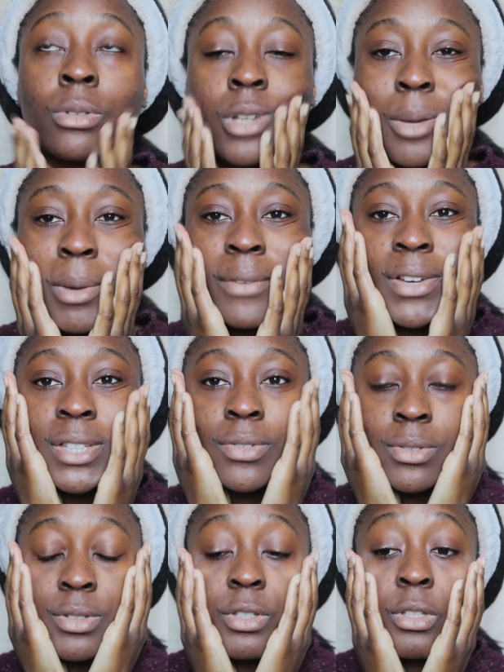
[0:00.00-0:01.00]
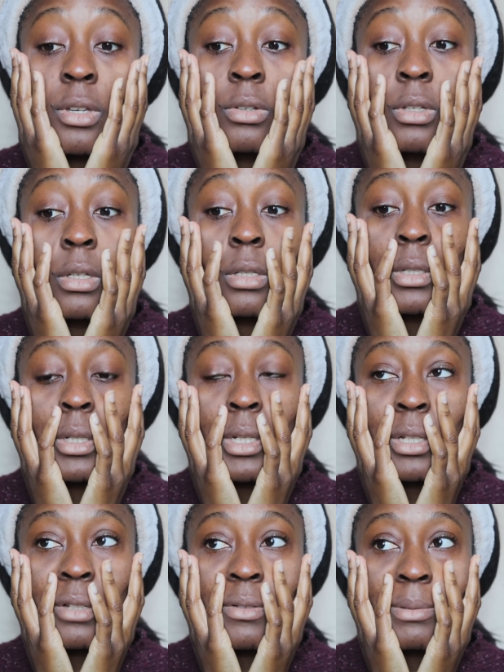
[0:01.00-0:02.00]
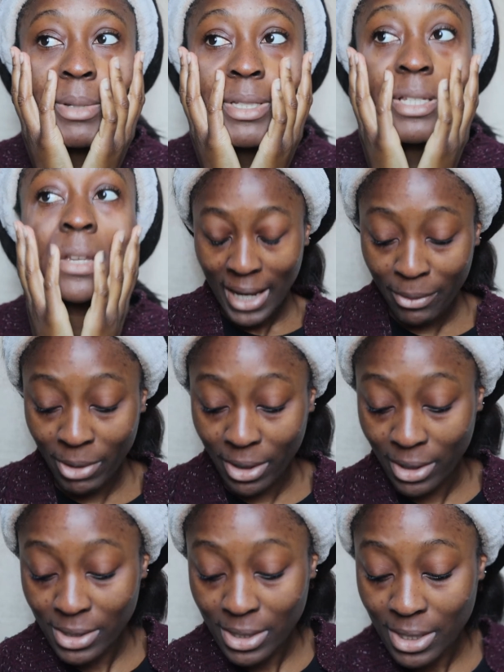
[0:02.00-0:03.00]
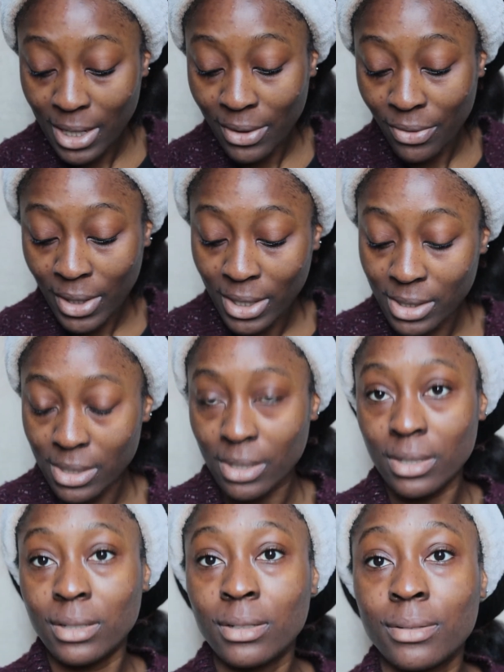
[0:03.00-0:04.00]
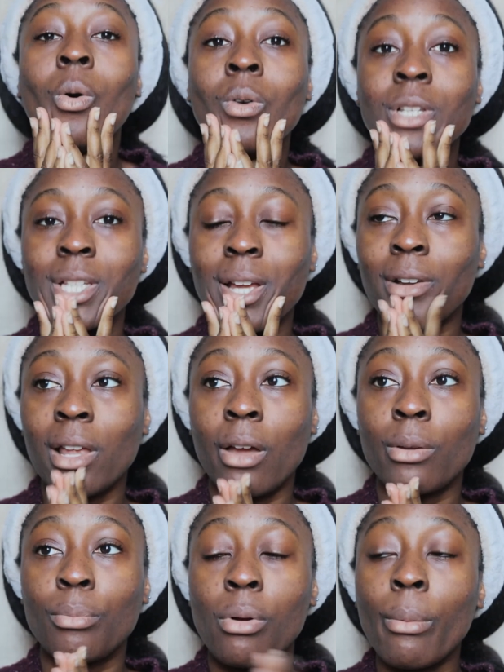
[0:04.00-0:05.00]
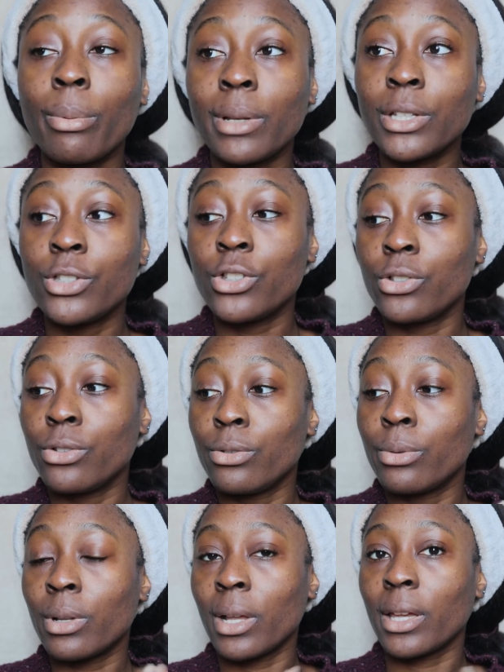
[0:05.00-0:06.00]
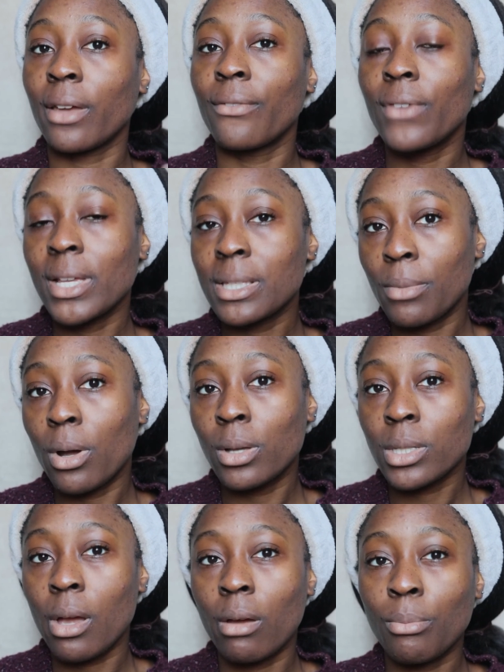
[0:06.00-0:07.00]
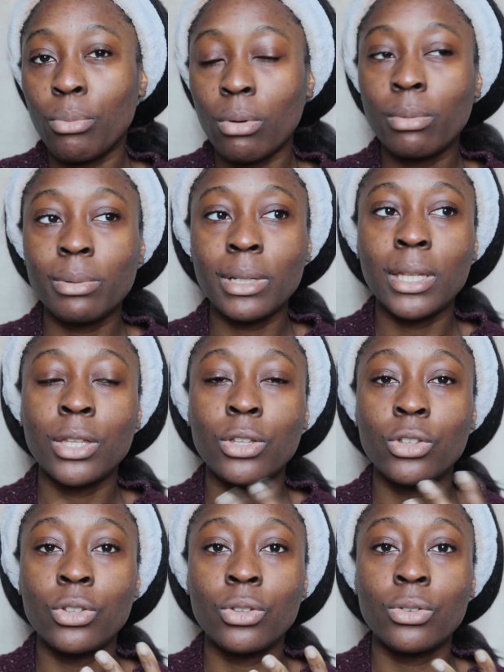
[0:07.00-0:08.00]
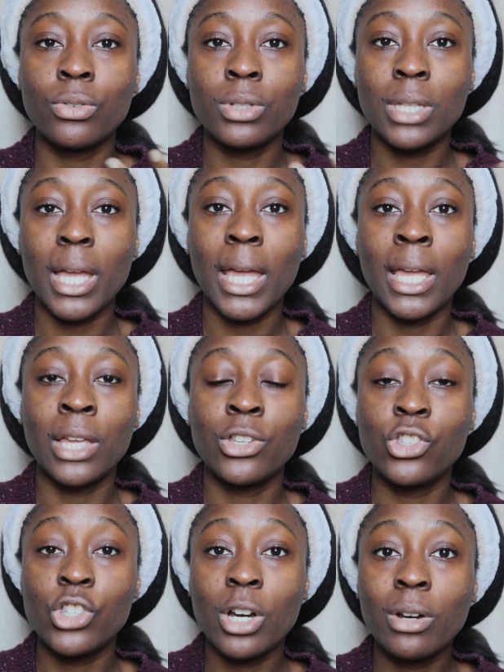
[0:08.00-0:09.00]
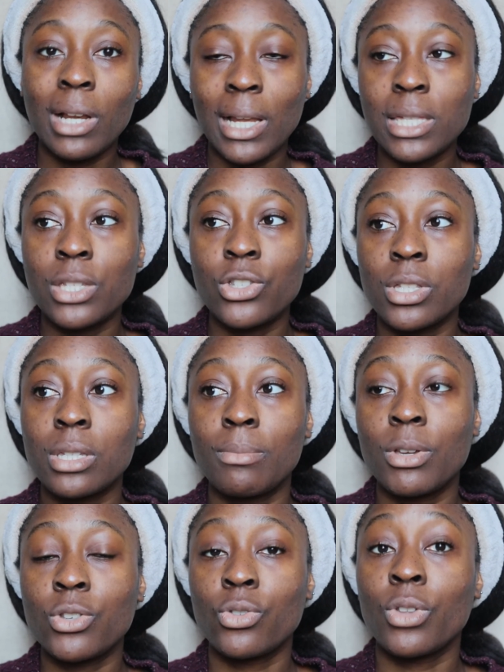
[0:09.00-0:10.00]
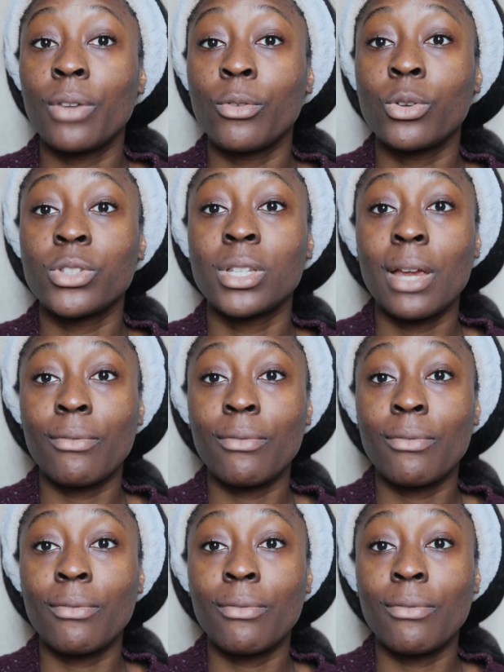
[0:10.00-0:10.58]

no, my face feels so good. It literally was amazing. Anyway guys, so now that that is done, ordinarily I would probably do like a face mask. I'd probably use a gel cleanser just to make sure that I've gotten